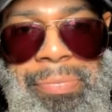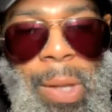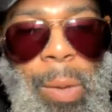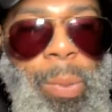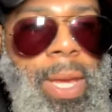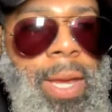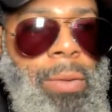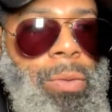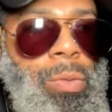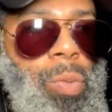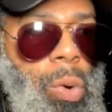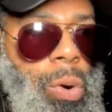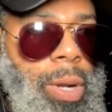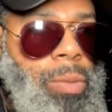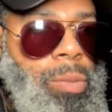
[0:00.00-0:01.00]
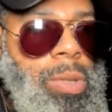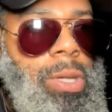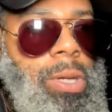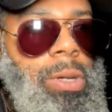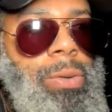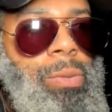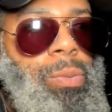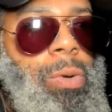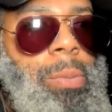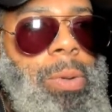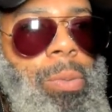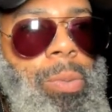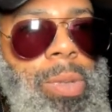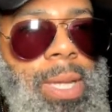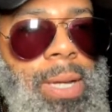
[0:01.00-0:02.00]
We get rewarded with a good woman
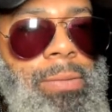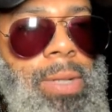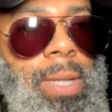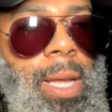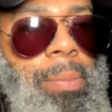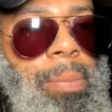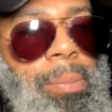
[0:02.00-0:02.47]
when we level up.